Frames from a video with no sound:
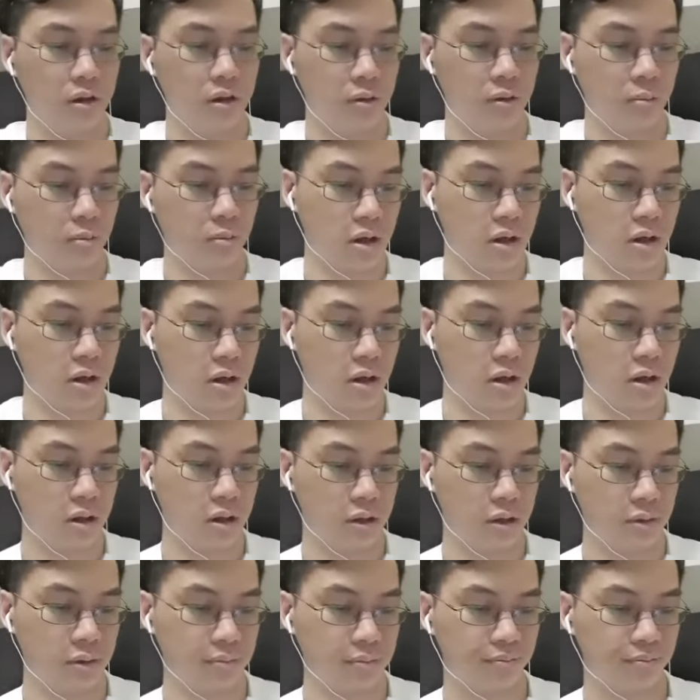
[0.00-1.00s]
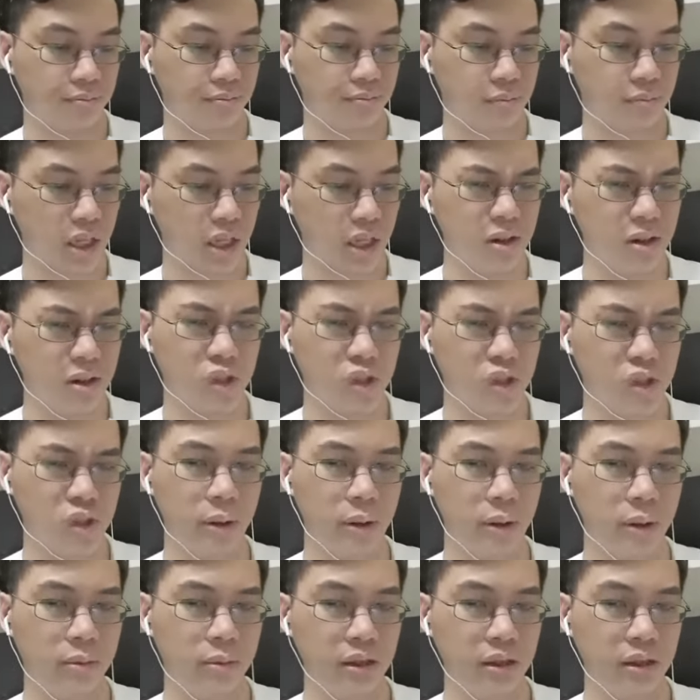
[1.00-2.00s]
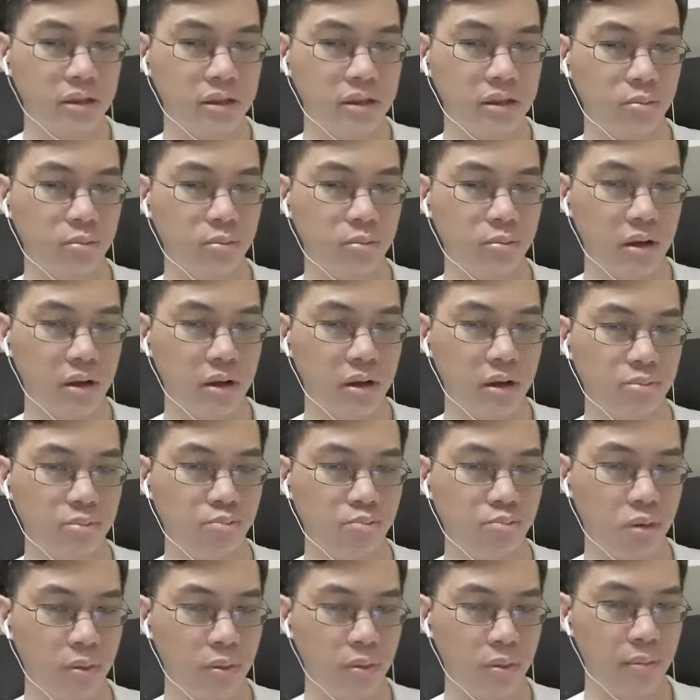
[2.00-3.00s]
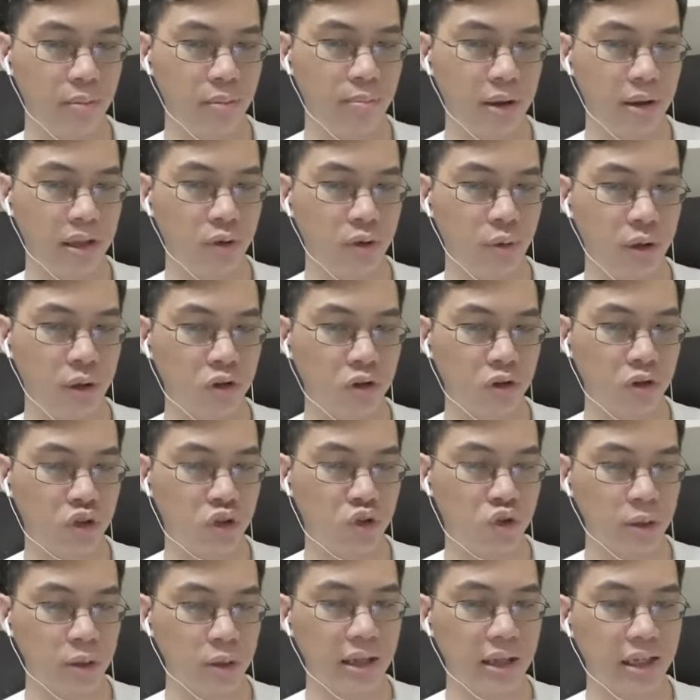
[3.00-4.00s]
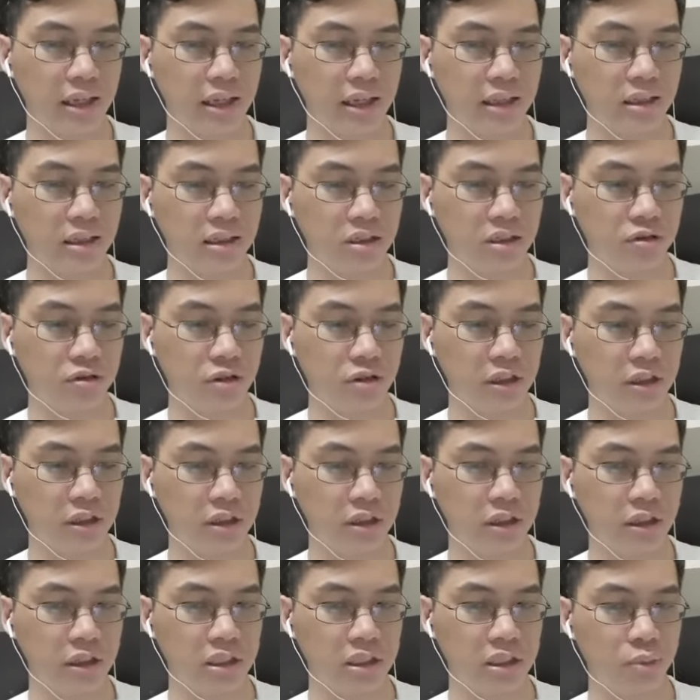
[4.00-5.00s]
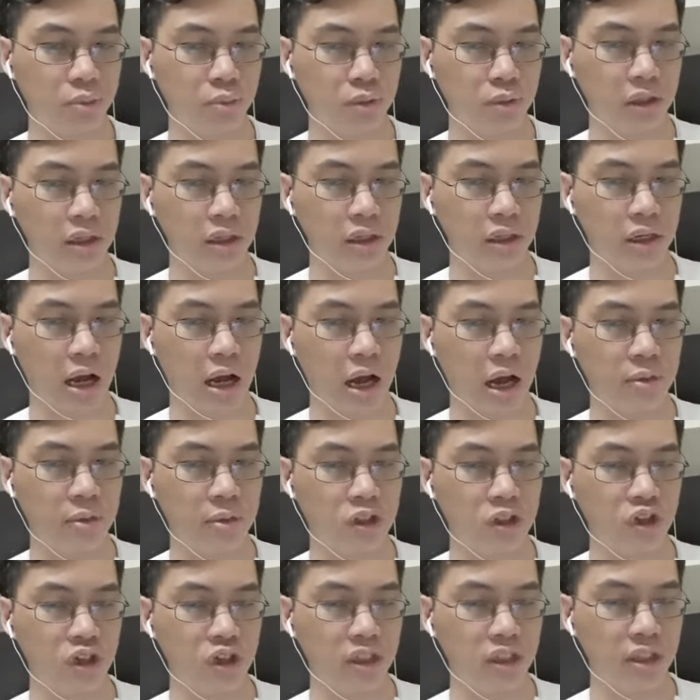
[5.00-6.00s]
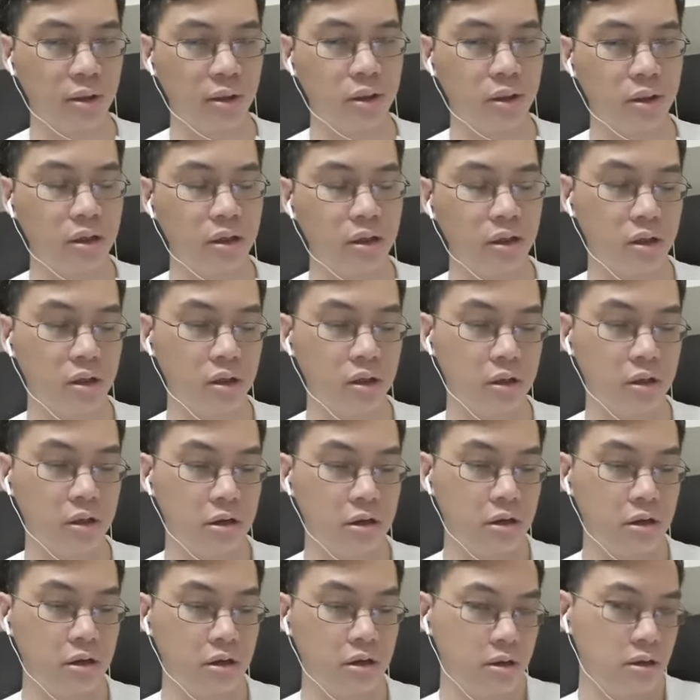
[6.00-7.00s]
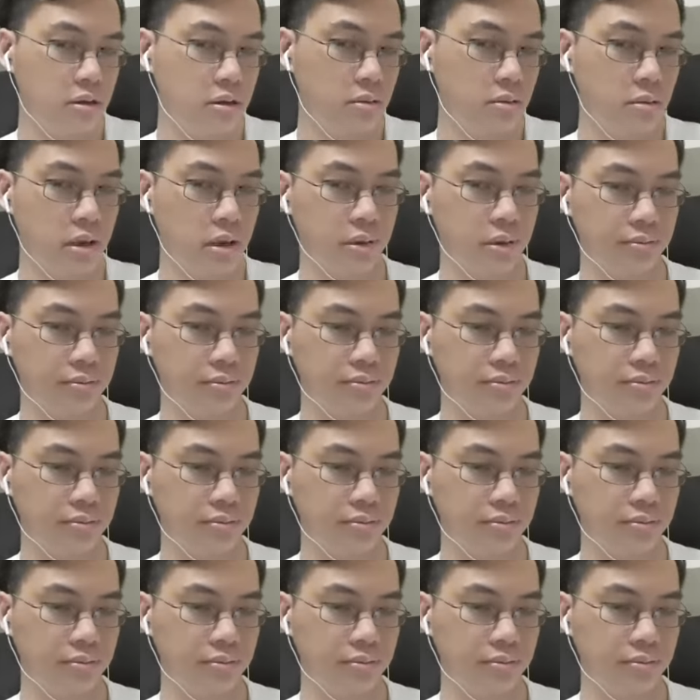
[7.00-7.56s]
uh, I'm not sure I think there's, there's probably a better way to streamline this rather than just putting an arbitrary number but you